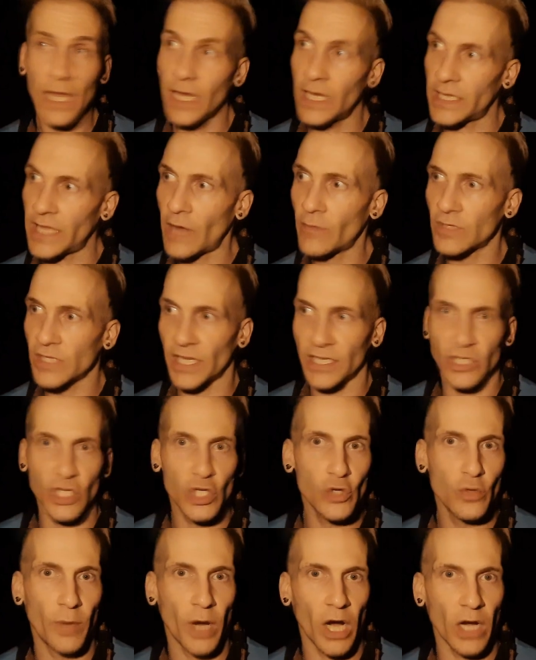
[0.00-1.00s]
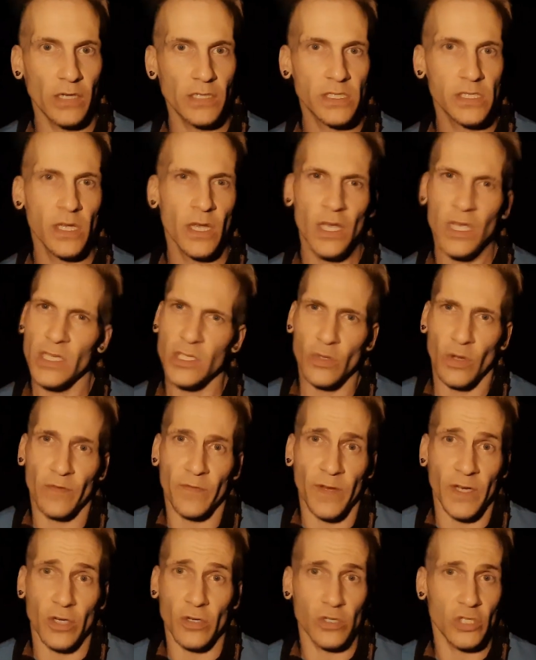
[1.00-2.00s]
And that was like $2. So I
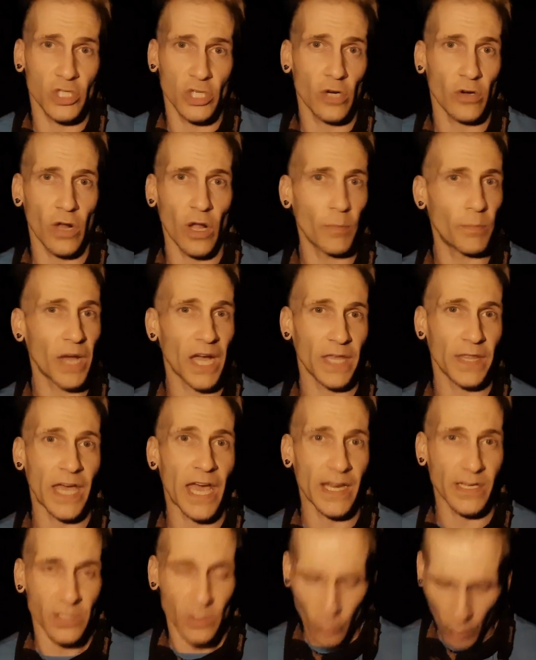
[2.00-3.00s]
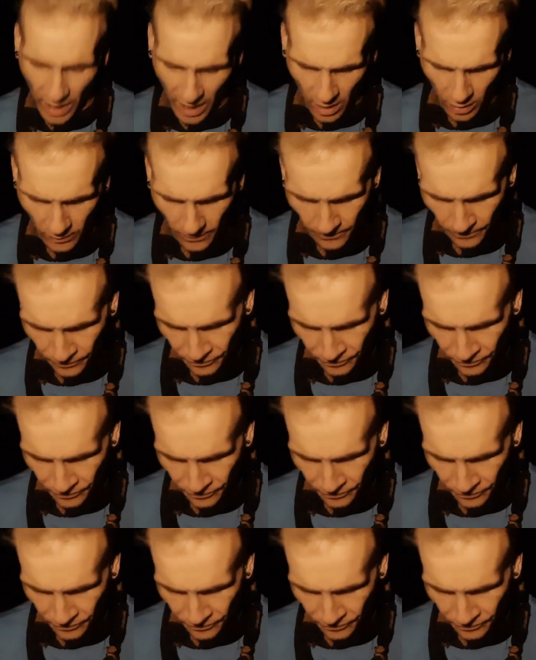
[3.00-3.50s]
figured, sure, I'll buy that as well.